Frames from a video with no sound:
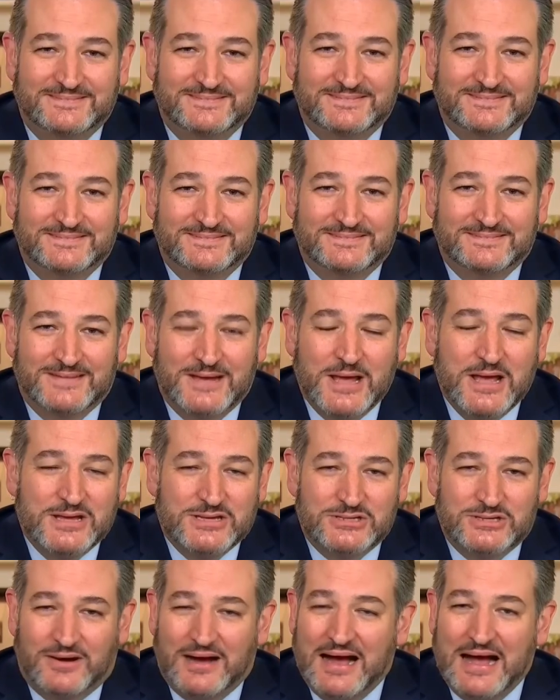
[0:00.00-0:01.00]
for the
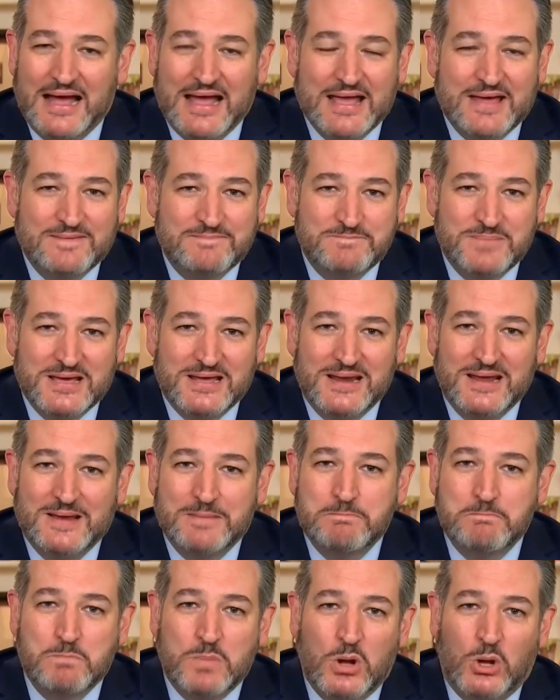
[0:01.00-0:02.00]
Russian for the so interference in
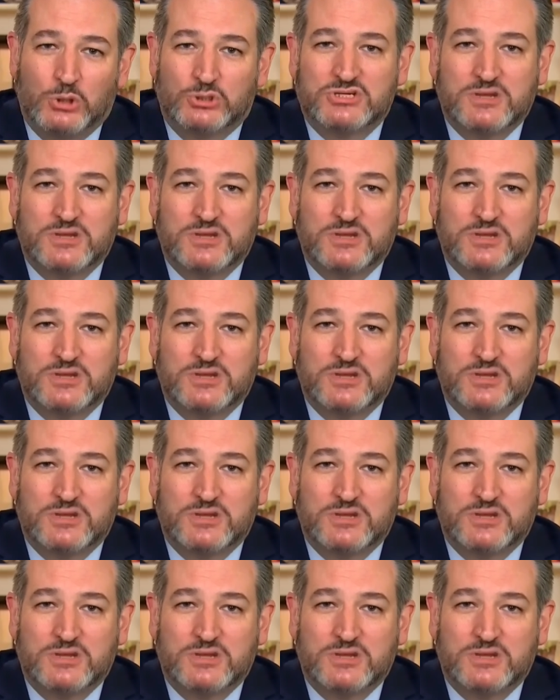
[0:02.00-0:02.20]
2016. Been in